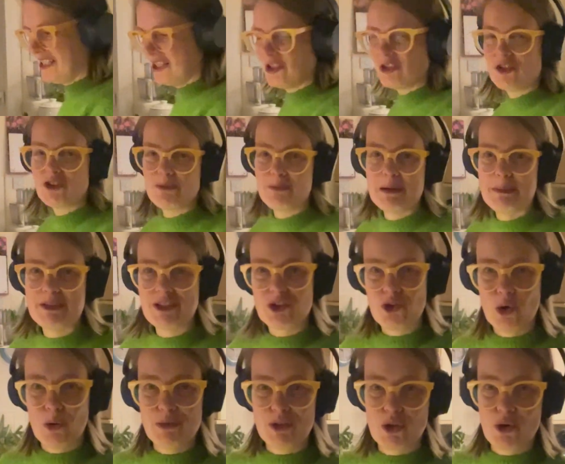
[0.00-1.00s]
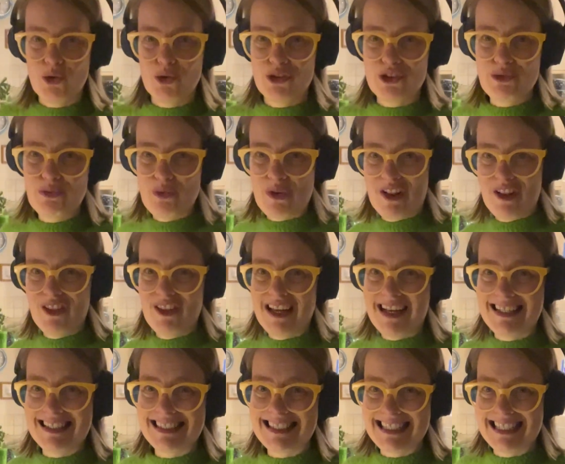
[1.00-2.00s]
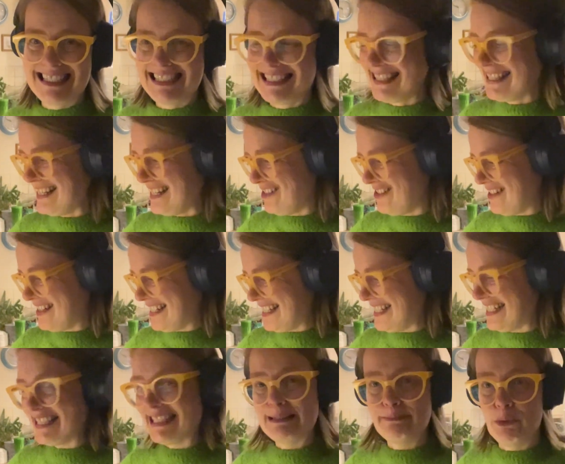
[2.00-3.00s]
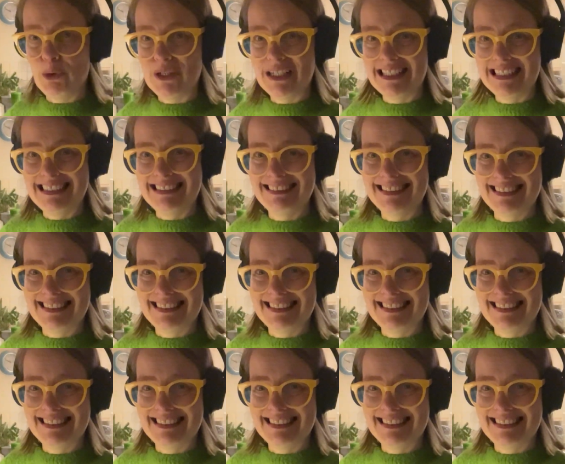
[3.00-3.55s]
Should maybe stop recording while that there is boiling.